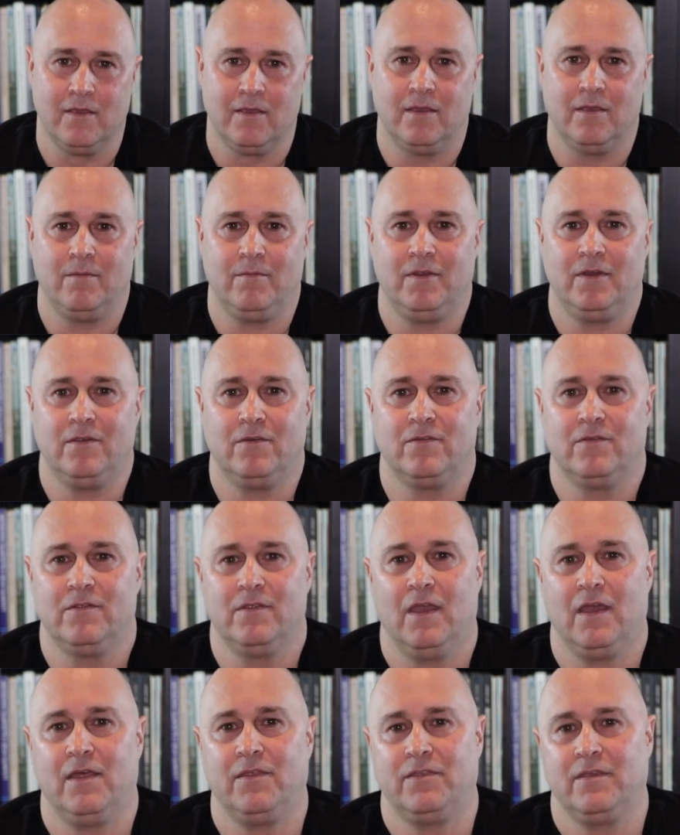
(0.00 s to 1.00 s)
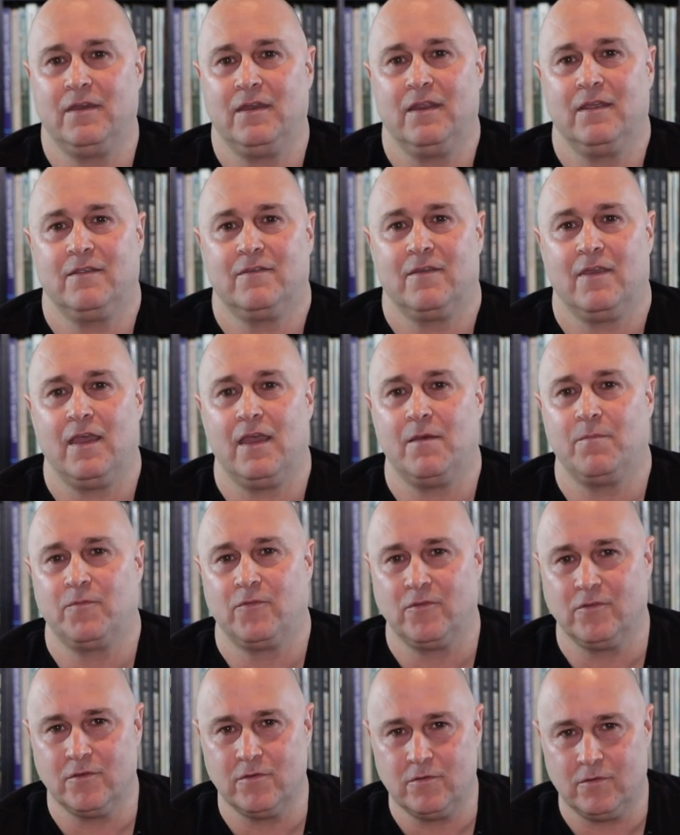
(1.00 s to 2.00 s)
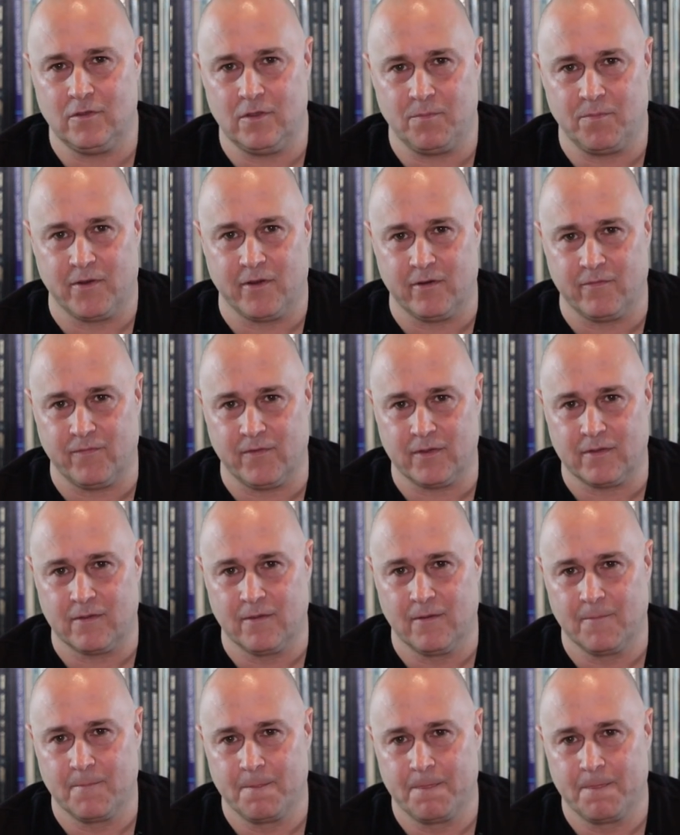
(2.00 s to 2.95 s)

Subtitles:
I mean, there's nothing that's absolutely perfect.